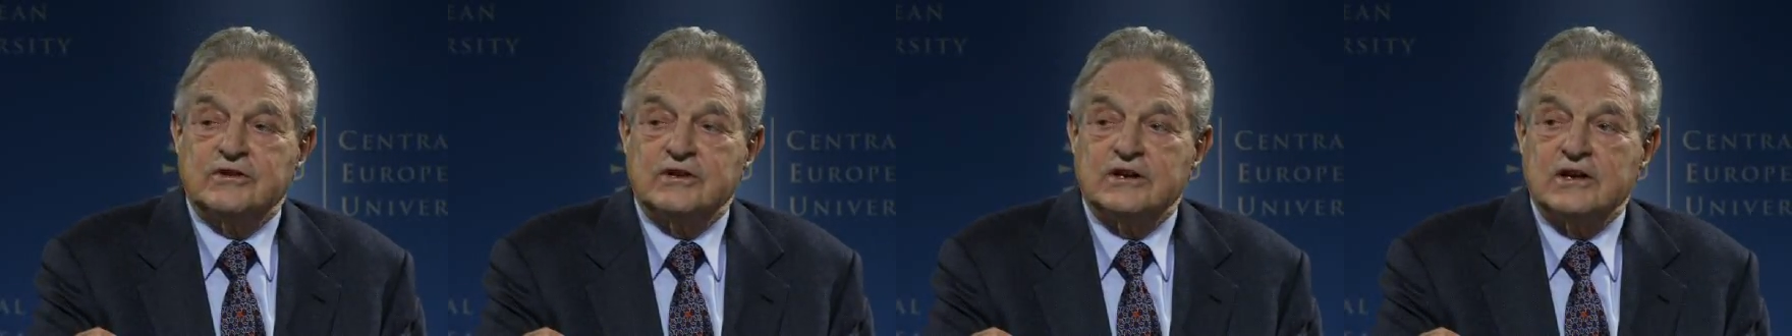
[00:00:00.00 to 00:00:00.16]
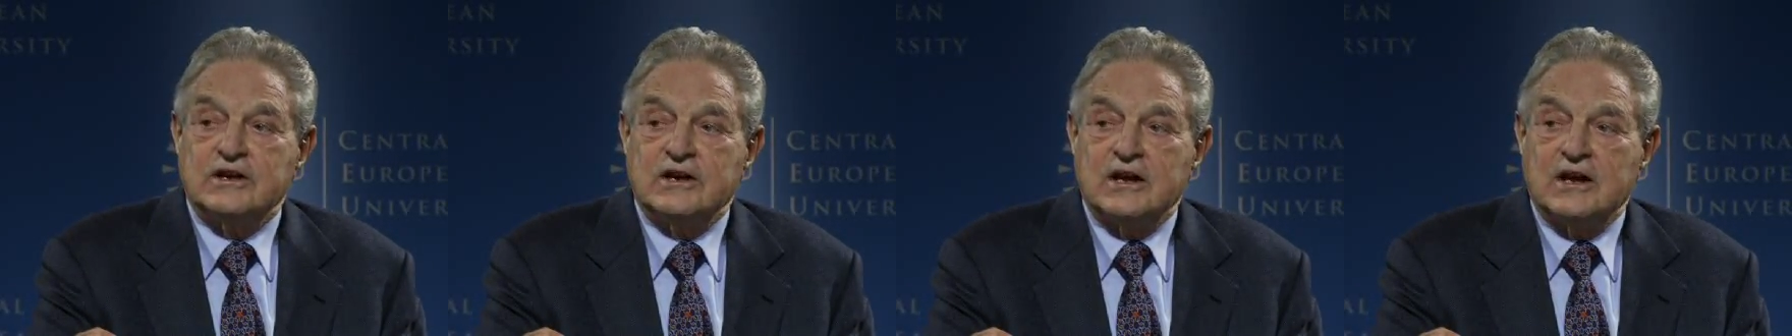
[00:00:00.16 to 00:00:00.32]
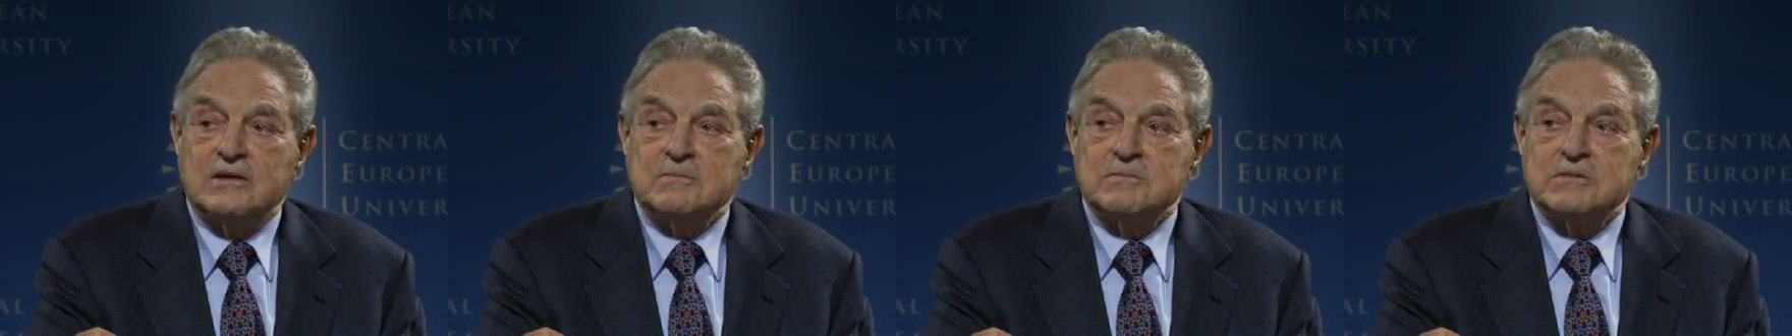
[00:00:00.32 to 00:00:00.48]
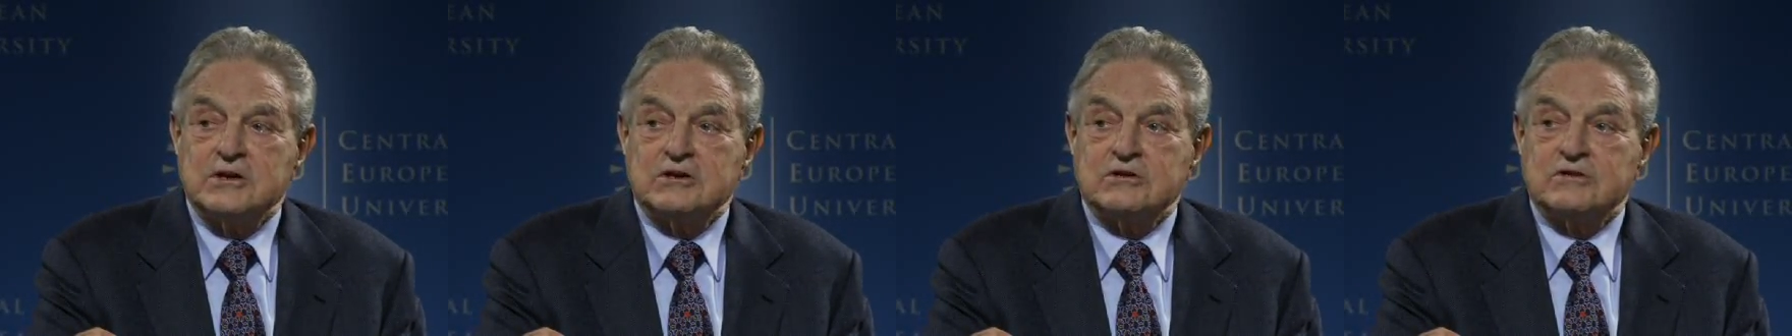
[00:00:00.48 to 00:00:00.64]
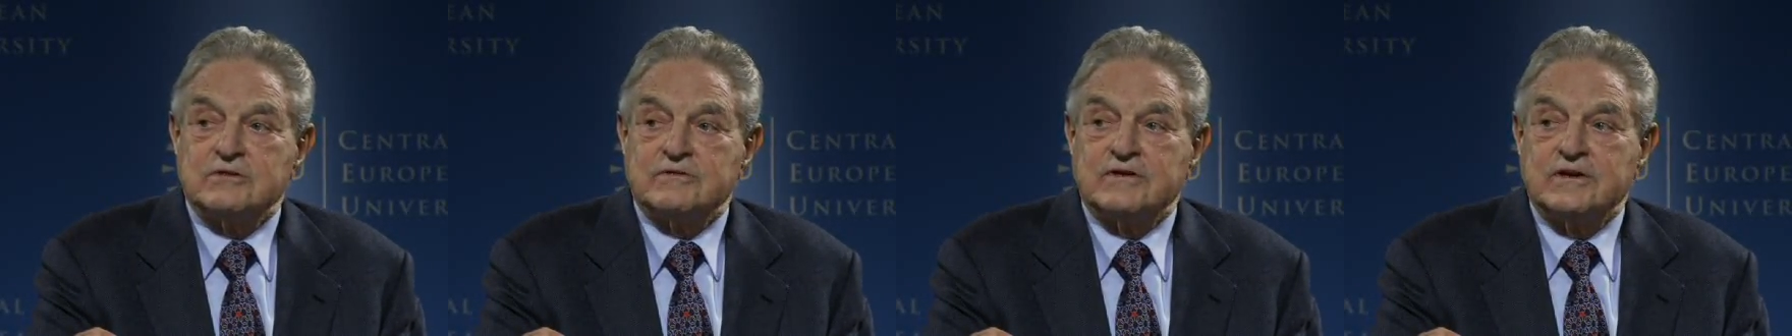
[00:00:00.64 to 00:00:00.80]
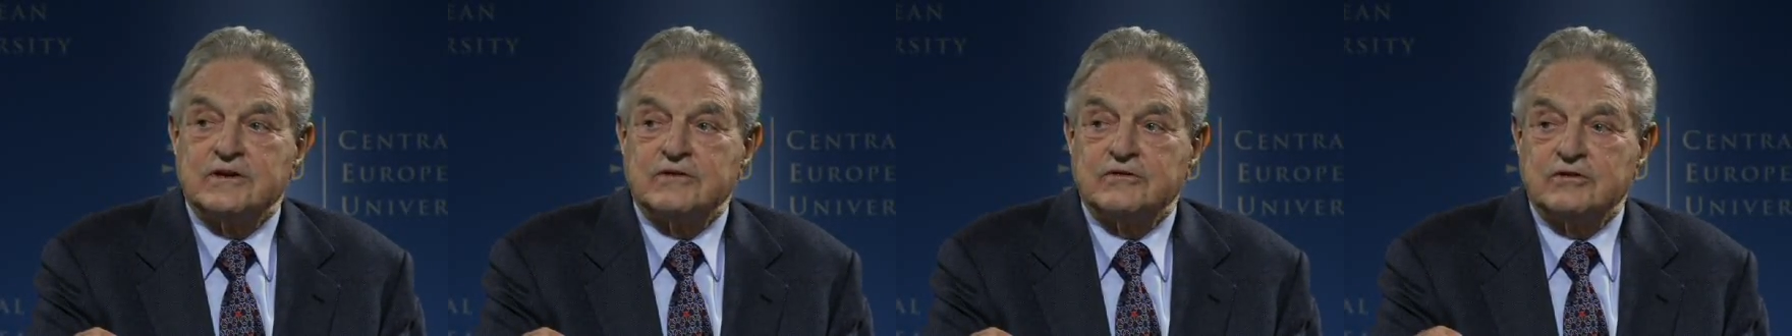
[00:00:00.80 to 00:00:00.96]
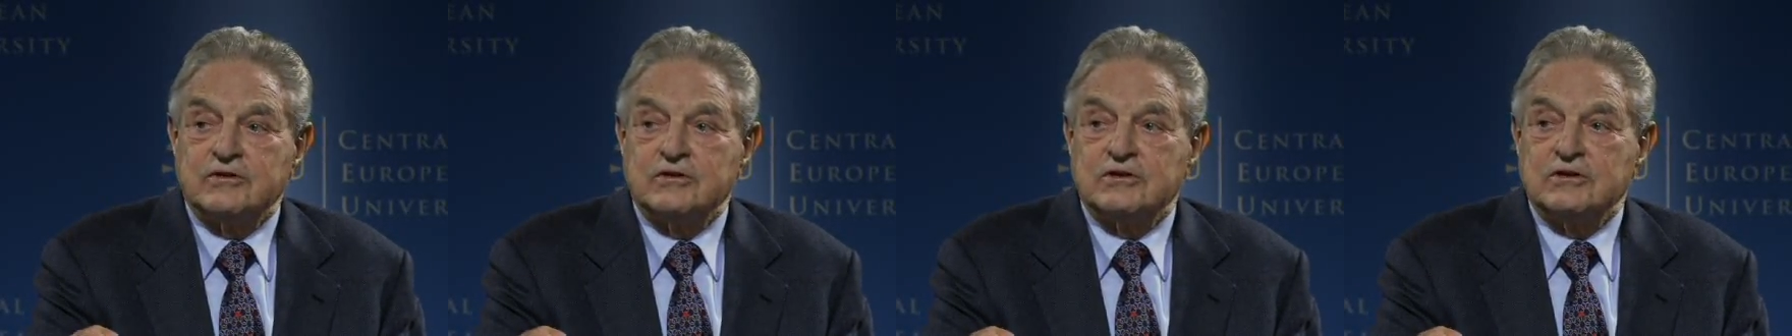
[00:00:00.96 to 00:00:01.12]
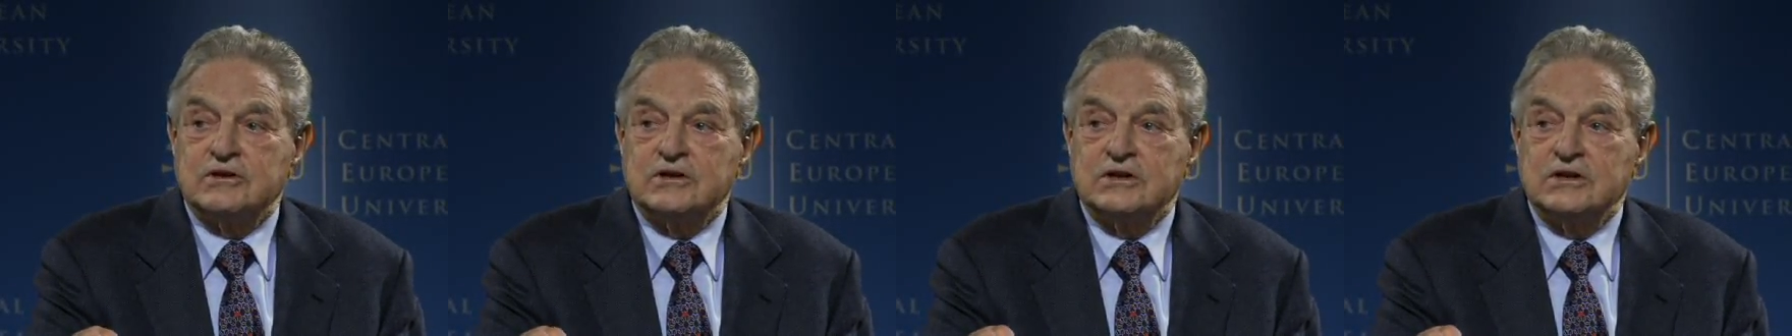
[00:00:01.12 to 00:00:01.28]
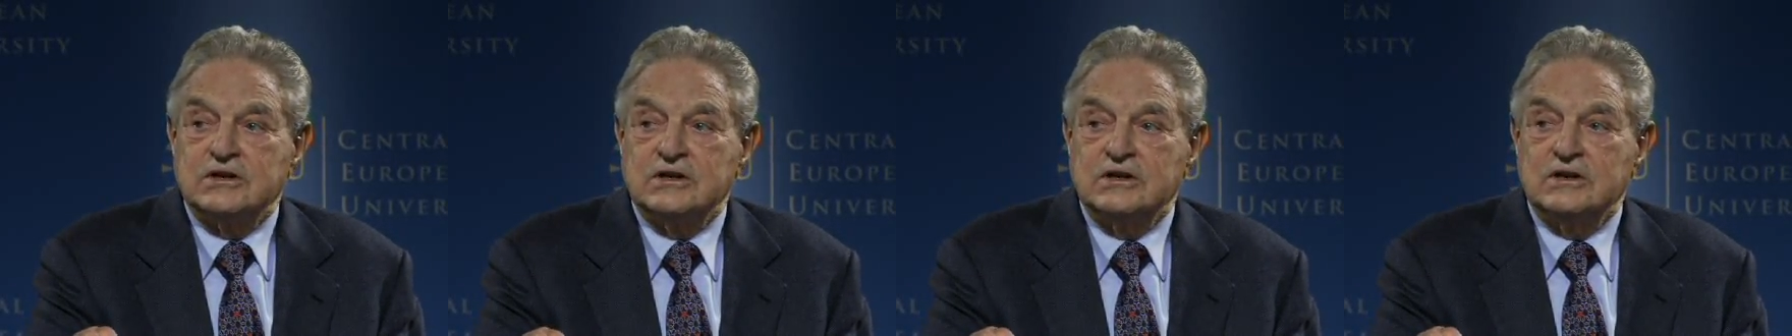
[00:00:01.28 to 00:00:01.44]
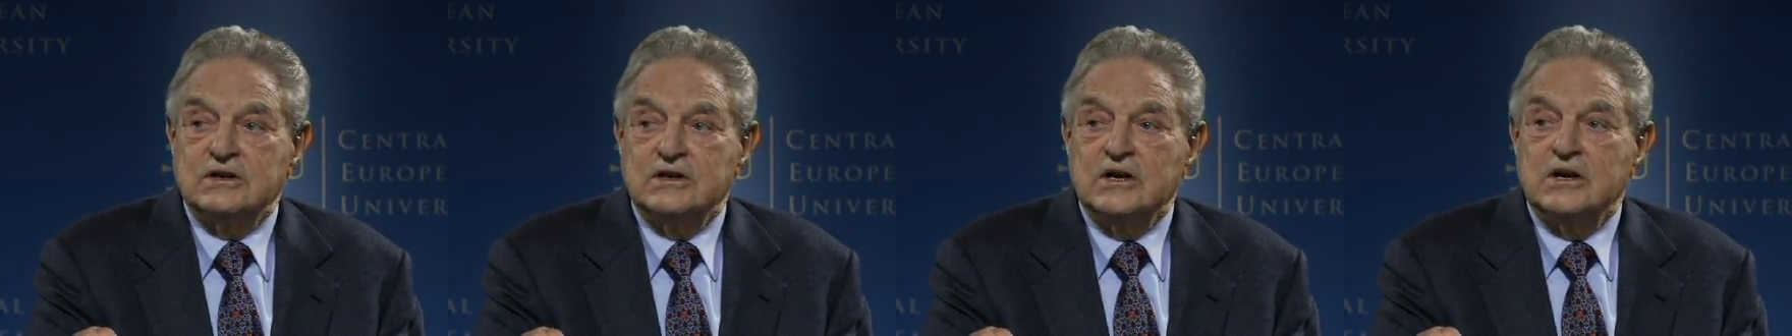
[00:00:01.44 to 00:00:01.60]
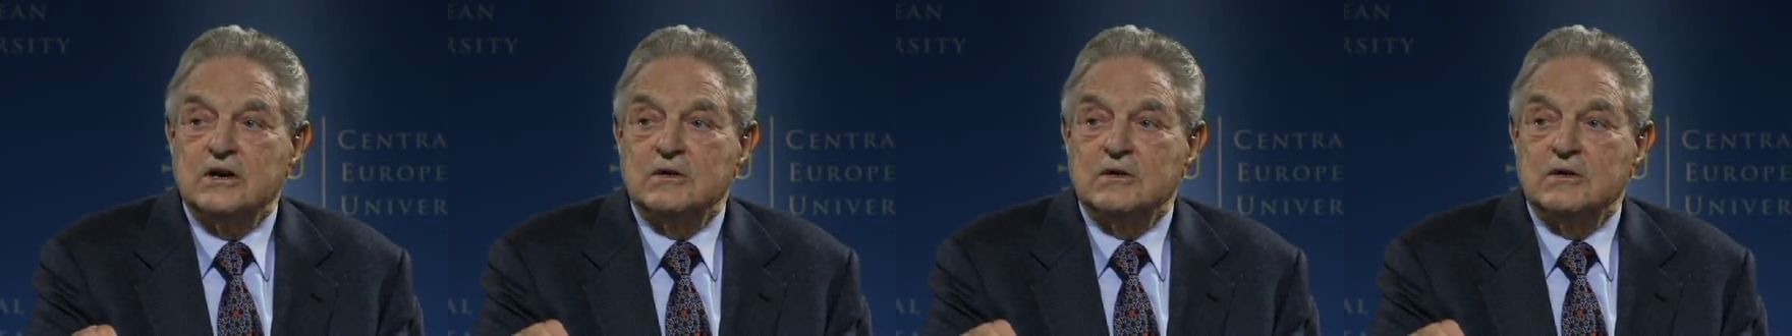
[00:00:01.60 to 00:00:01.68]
an element of uncertainty,